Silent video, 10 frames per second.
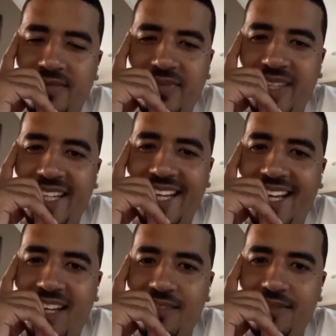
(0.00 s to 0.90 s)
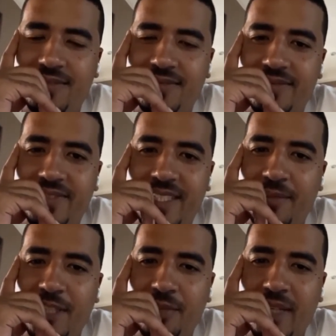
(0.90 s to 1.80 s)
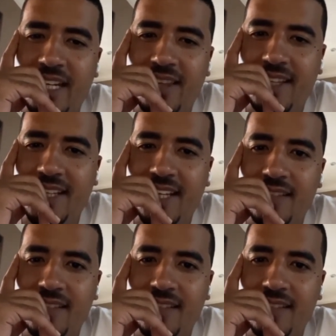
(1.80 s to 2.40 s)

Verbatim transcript: Nah. Something better than that.